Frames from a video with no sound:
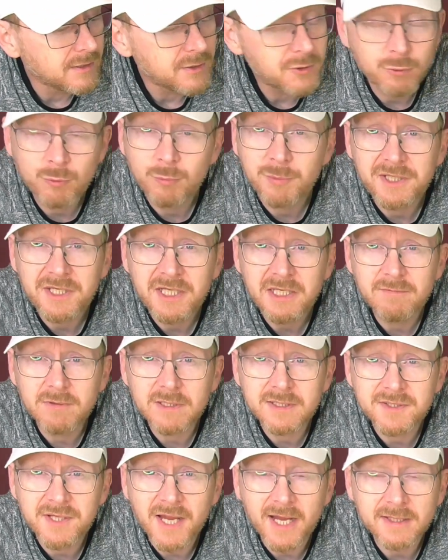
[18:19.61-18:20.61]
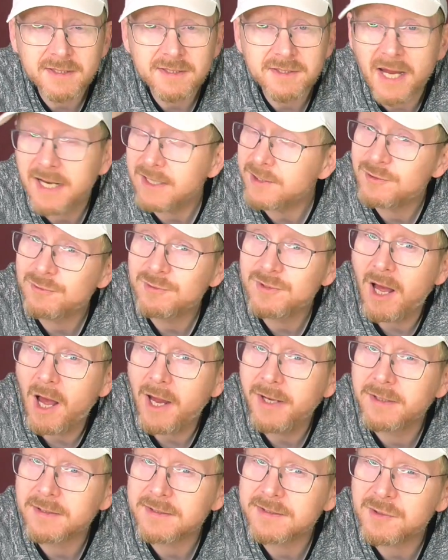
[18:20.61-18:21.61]
2 medieval sets and 2
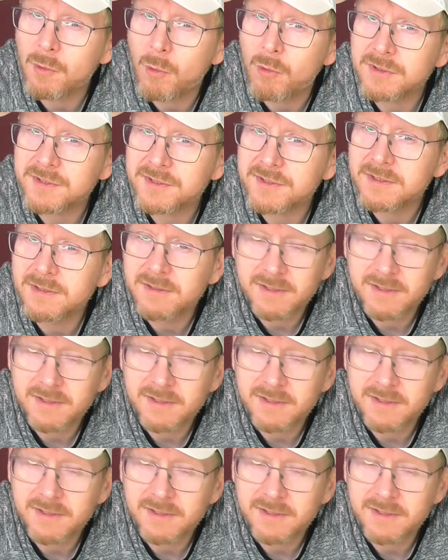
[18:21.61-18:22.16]
dinosaurs.